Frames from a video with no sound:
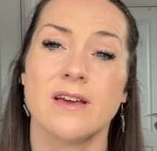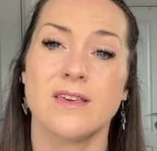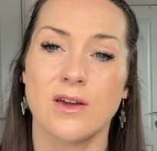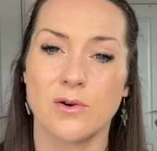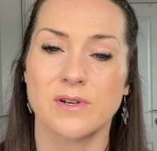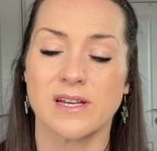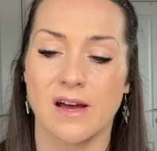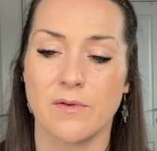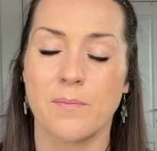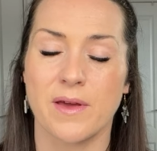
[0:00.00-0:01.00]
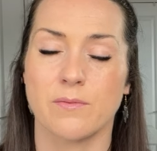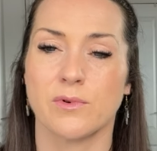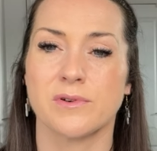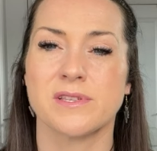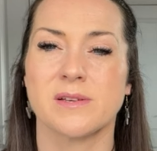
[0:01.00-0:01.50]
you're going to have a bit
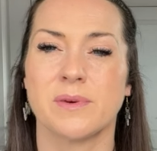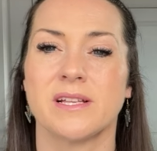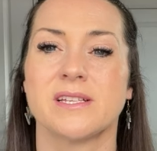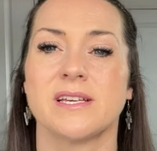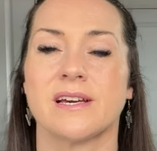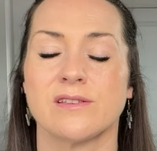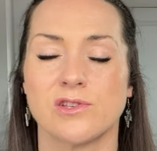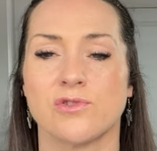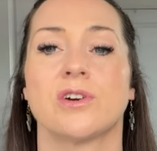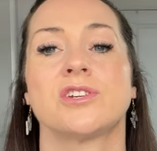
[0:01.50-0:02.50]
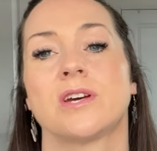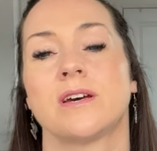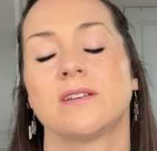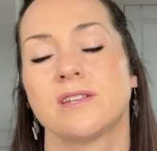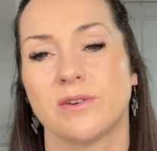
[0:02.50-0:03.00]
more stability and
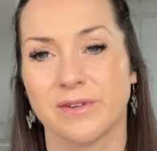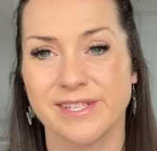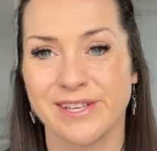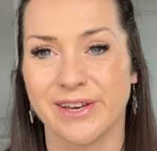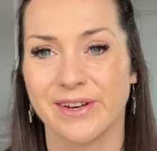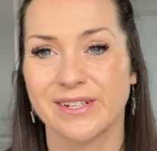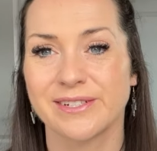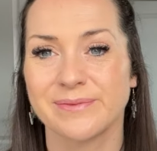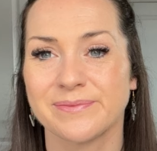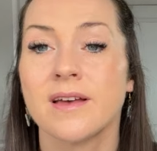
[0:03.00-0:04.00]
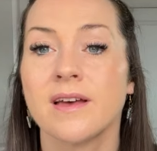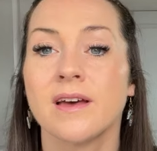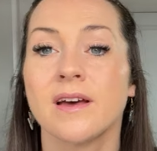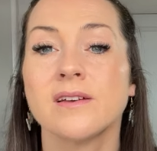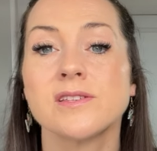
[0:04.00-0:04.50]
structure to your skirt.
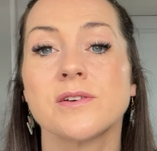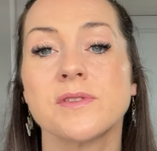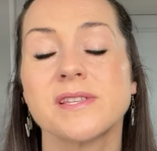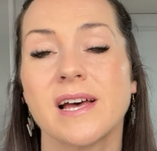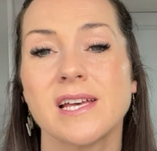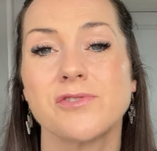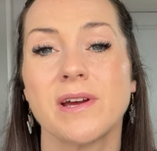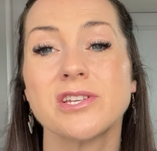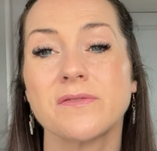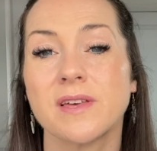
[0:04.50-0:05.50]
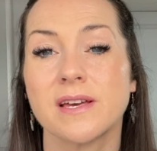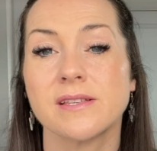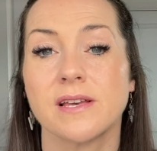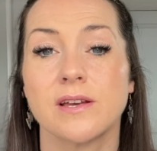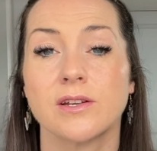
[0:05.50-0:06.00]
So the size range of
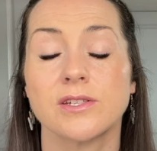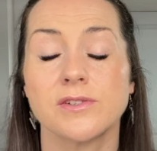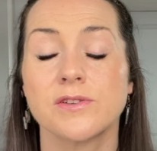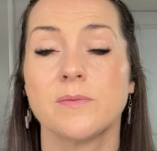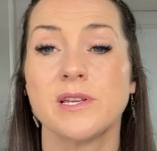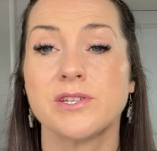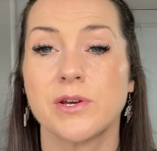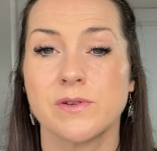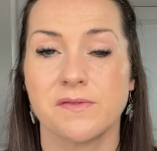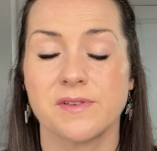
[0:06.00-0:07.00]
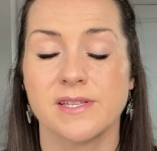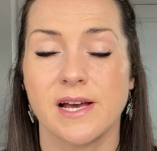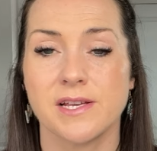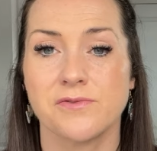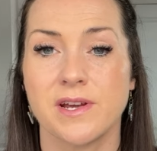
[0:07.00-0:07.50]
this does come in two different
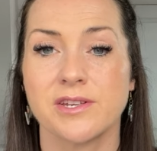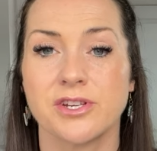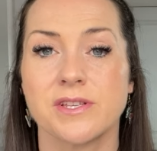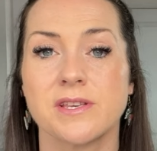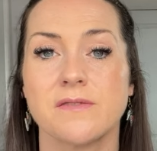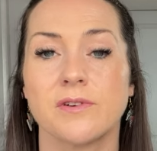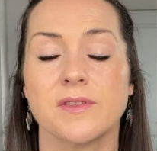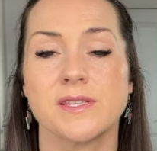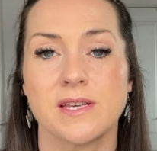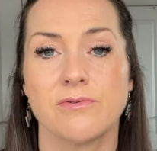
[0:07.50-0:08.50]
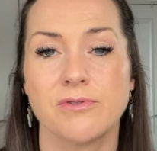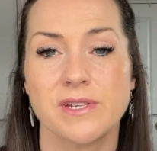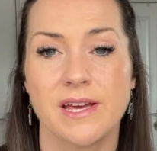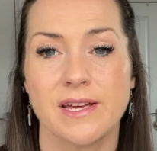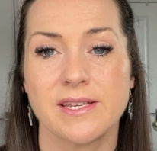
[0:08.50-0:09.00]
size ranges. So you've got the zero
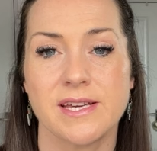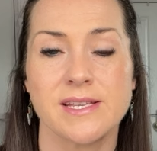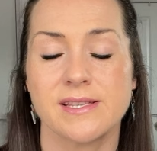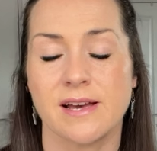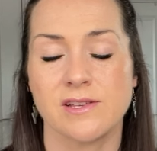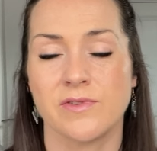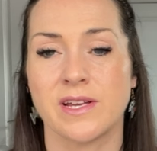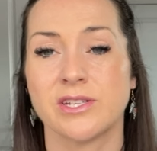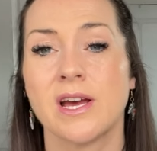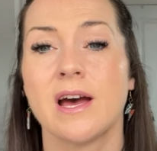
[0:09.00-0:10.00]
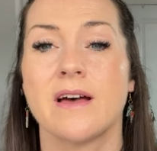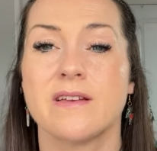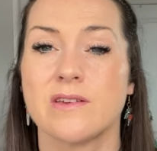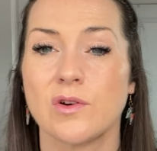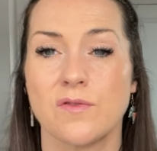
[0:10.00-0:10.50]
to eighteen size range, and
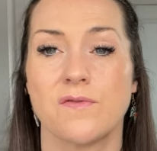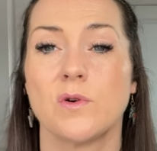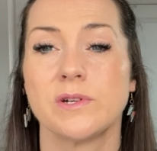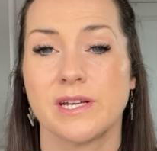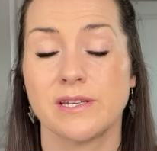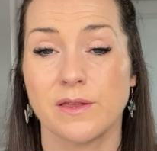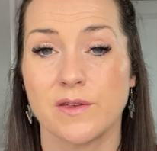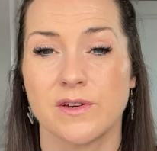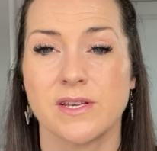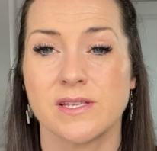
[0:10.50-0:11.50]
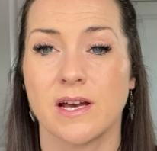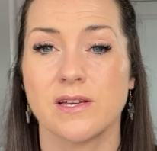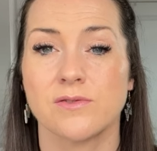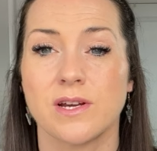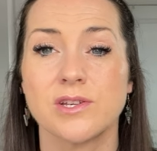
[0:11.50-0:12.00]
then you've got the fourteen to thirty
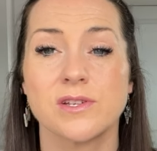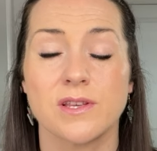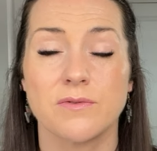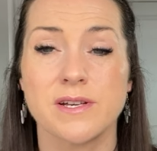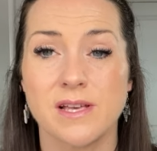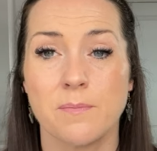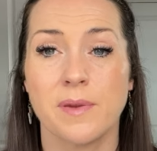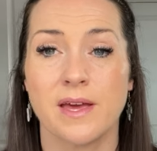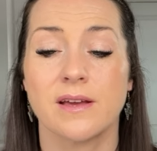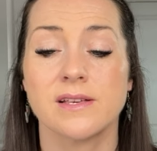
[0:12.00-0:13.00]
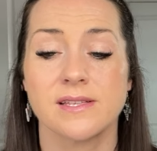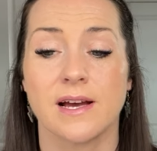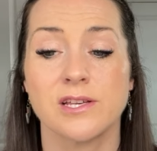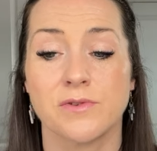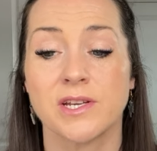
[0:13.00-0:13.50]
size range. So there is a big
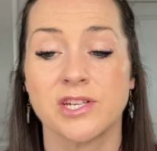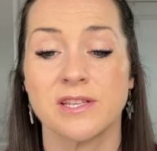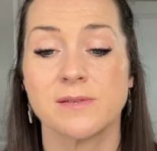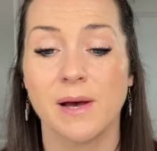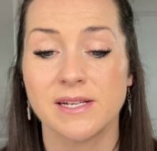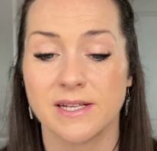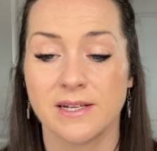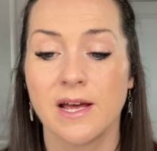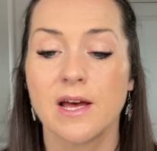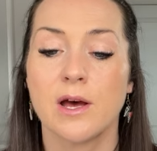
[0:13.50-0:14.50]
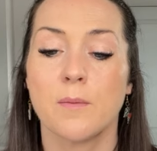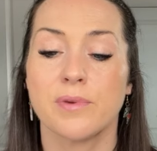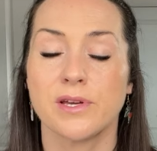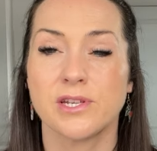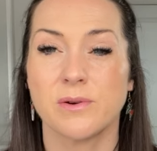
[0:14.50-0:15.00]
size range in this pattern,
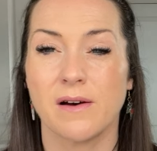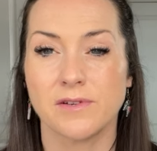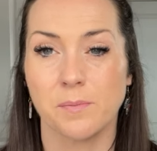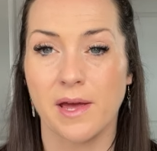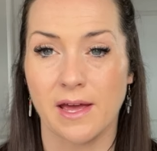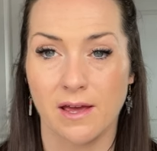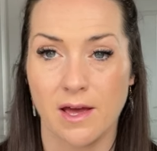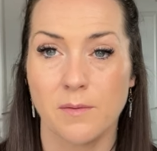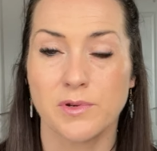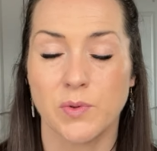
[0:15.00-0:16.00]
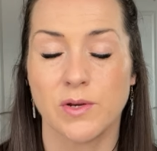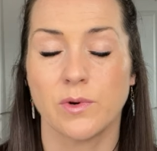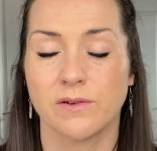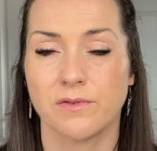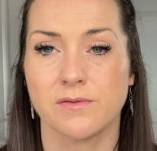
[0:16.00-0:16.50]
but you do have to pick between
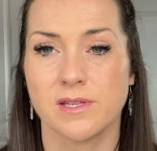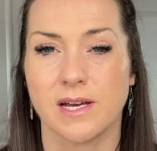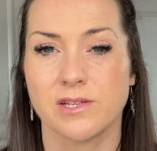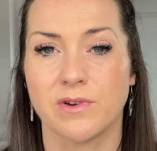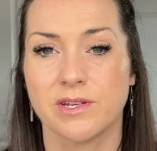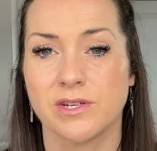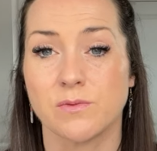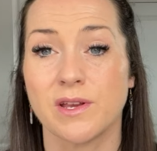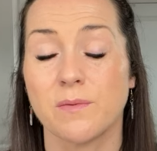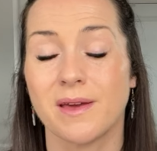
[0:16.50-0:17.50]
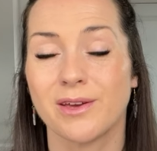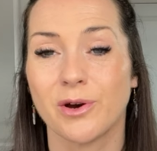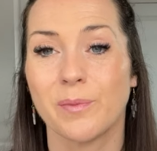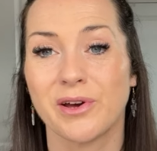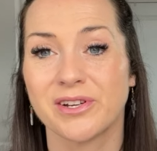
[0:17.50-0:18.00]
one of those size ranges when you make
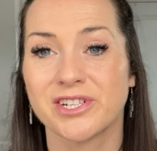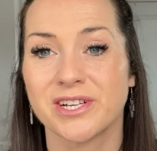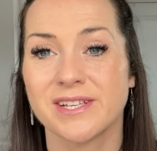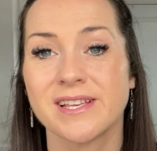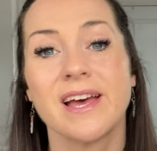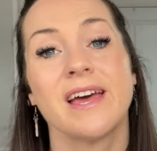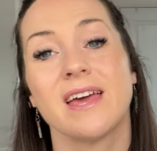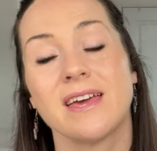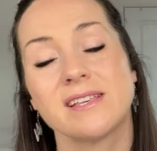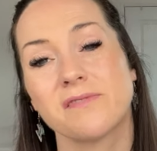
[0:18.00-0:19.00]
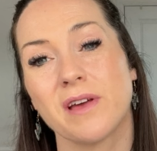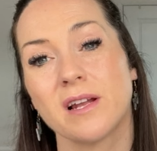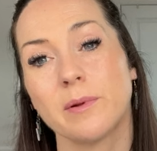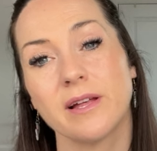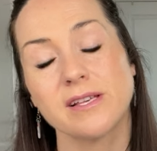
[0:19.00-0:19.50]
your purchase. It is
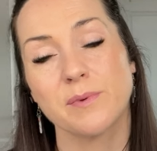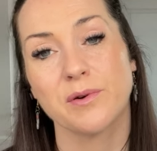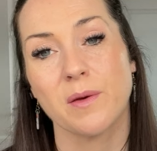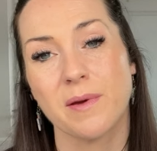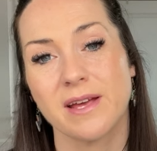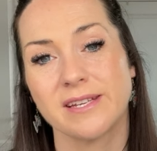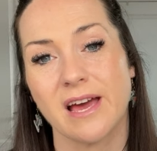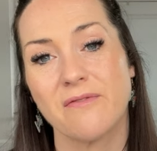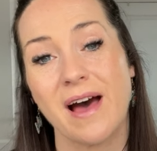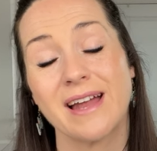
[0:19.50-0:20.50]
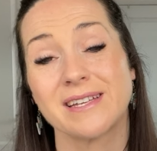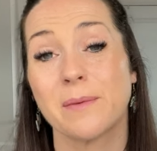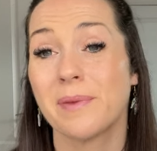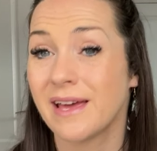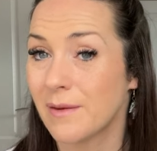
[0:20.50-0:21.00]
available as both a P D F and
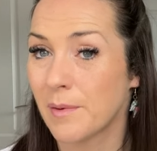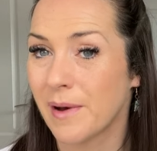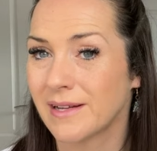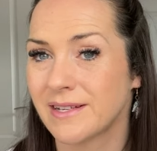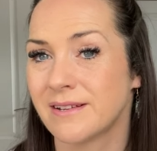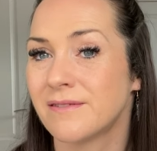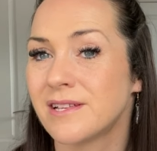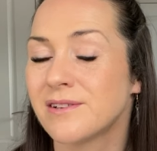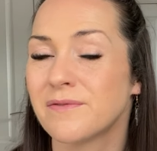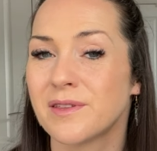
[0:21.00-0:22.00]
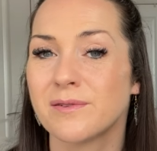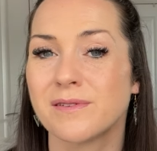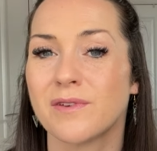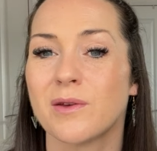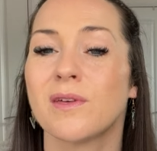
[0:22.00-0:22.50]
a paper pattern. So for those
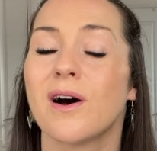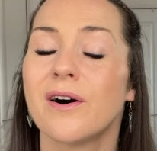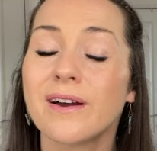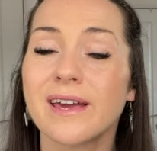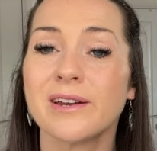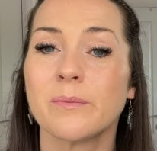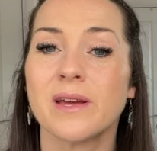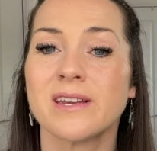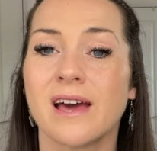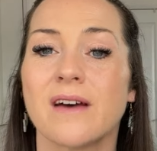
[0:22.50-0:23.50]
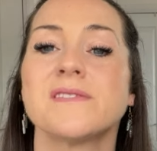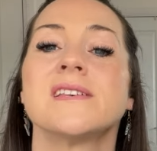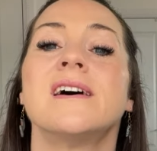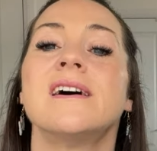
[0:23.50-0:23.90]
of you that aren't keen on P D Fs,